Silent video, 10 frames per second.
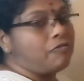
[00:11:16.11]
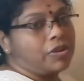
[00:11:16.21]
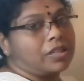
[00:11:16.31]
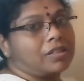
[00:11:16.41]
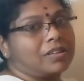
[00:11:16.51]

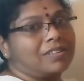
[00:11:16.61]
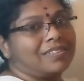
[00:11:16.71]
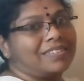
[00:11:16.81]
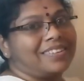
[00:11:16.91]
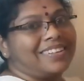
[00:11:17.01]
with.
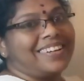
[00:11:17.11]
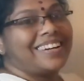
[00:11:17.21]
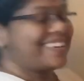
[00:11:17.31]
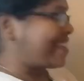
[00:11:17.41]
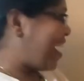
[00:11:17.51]

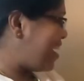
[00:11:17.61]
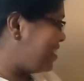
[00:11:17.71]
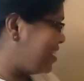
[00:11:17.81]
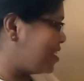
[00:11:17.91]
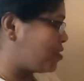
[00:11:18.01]

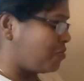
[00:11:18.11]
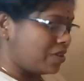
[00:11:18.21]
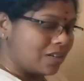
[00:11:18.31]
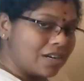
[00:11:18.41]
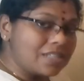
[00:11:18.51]
Write these
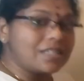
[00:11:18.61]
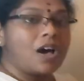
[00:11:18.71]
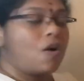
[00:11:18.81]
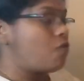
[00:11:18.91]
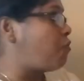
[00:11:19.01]
words
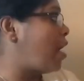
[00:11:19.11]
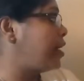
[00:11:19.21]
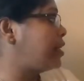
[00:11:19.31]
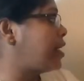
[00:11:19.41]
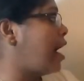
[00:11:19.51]

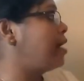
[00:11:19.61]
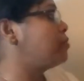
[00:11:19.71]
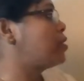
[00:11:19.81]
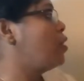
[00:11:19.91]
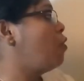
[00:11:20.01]
5
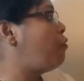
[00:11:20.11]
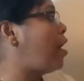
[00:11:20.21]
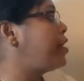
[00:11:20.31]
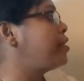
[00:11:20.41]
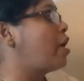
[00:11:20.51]
times.
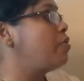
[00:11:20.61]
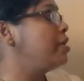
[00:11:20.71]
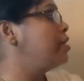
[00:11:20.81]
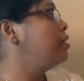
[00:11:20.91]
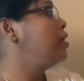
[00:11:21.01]
Find
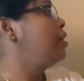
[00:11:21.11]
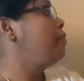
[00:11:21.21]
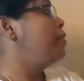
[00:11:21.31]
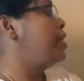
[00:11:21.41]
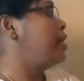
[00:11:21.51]
out
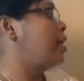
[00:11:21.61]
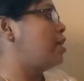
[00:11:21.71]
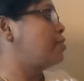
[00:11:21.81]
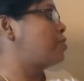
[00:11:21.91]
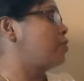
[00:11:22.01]
meaning
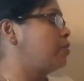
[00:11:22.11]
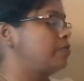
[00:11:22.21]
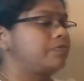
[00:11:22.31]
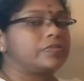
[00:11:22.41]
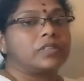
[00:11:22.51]
also.
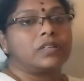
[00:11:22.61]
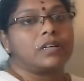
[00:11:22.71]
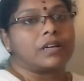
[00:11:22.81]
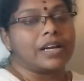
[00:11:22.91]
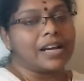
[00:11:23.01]

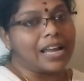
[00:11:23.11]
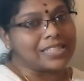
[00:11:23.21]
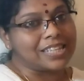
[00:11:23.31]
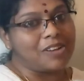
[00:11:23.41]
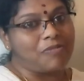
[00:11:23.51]
Read
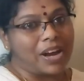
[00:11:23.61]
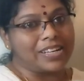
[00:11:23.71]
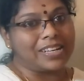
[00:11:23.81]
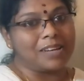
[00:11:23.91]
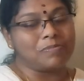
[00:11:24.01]
lesson
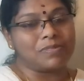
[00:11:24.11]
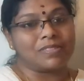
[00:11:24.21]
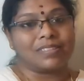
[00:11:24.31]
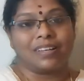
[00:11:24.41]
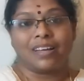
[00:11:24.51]
5 times.
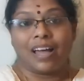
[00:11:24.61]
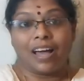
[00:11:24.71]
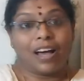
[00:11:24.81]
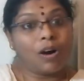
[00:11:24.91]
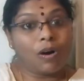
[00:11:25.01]

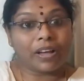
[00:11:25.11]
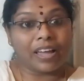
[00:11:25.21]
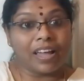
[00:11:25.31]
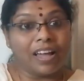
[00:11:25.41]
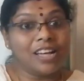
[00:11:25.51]

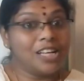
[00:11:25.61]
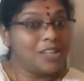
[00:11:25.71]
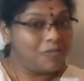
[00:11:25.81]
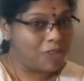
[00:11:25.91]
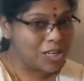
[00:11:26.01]
Okay.
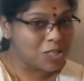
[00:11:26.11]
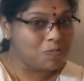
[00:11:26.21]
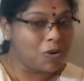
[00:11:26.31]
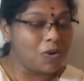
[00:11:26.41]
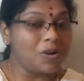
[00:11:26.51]
Once
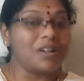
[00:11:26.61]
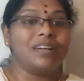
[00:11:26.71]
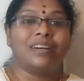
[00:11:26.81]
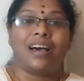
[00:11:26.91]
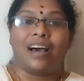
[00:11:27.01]
more,
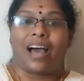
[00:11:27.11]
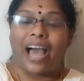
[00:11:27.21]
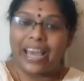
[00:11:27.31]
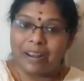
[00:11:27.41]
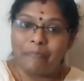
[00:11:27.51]

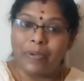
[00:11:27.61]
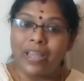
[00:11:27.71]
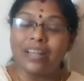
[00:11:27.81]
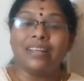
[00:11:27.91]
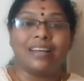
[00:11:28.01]
I
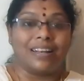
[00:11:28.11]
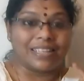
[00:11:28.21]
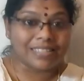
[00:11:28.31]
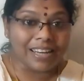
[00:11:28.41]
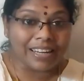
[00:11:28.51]
repeat.
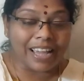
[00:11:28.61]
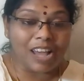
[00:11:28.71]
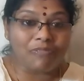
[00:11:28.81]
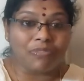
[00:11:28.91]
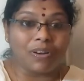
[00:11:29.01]
Listen
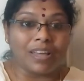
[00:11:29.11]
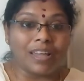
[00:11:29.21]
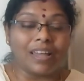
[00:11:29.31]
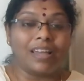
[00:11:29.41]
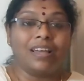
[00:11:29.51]

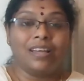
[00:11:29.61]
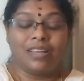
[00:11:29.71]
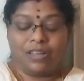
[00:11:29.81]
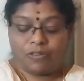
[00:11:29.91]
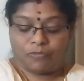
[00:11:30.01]
carefully.
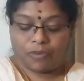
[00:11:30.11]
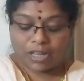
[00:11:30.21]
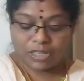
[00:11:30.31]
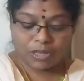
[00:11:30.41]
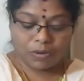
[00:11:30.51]

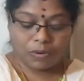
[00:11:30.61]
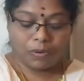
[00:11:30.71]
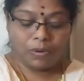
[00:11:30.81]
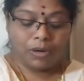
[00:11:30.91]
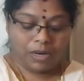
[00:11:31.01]
First you